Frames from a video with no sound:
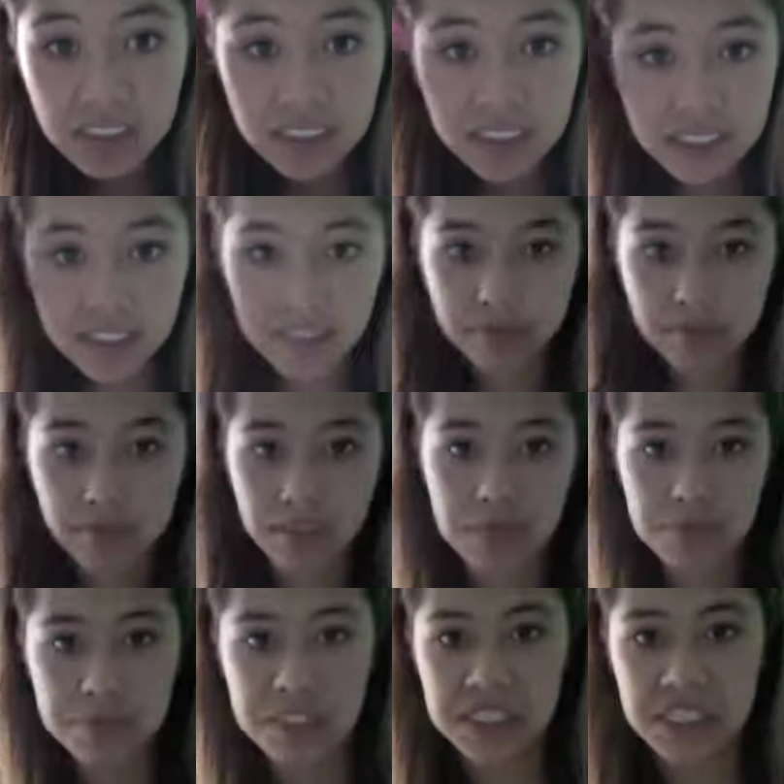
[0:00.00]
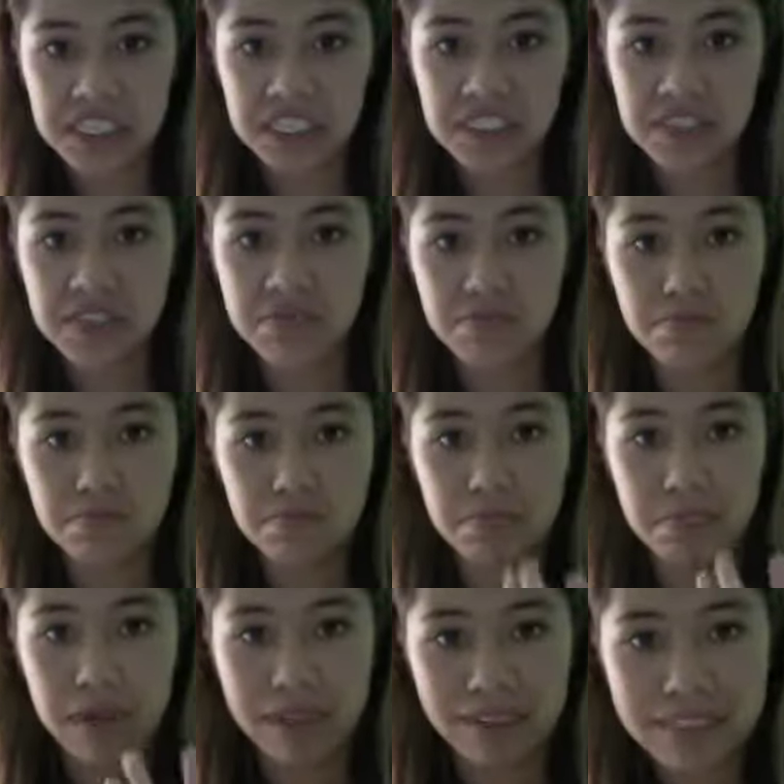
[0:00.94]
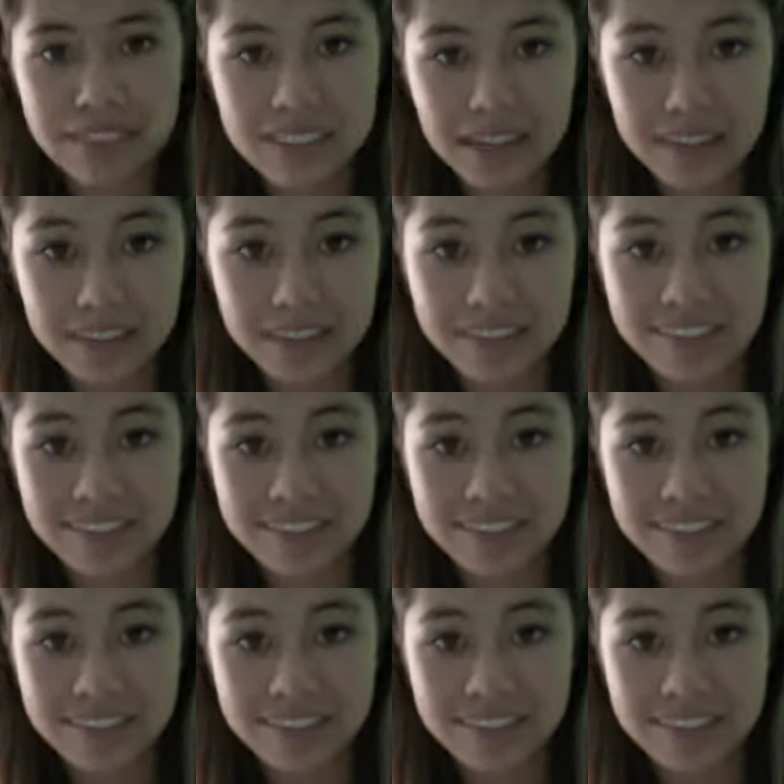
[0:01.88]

And then lipstick is melts on your